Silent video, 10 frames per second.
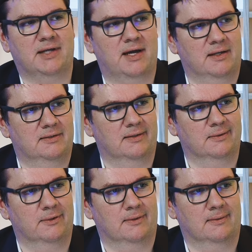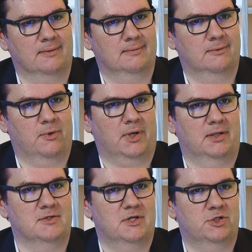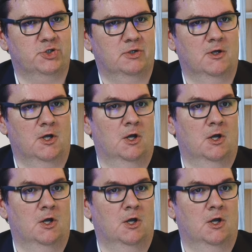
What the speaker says: targeting the organization,